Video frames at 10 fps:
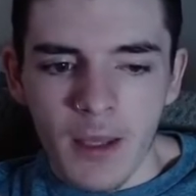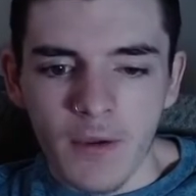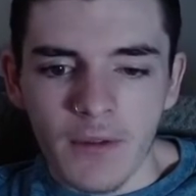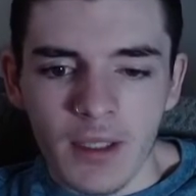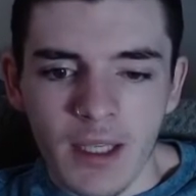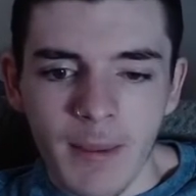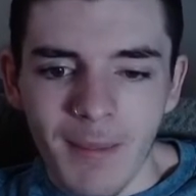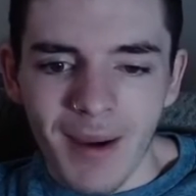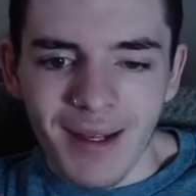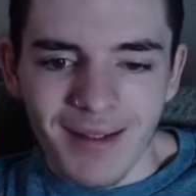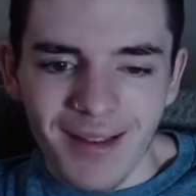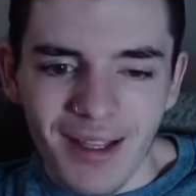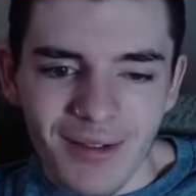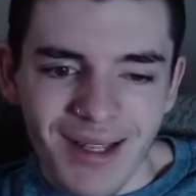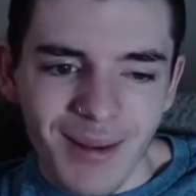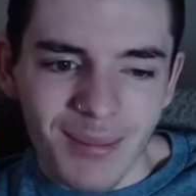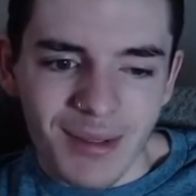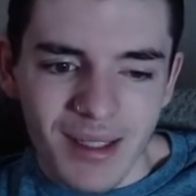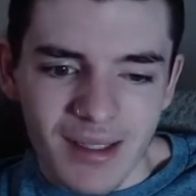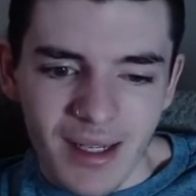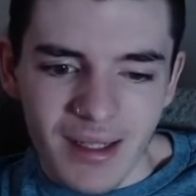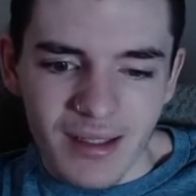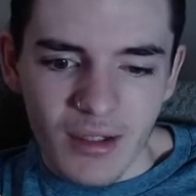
you have to keep in mind that they are template designs. They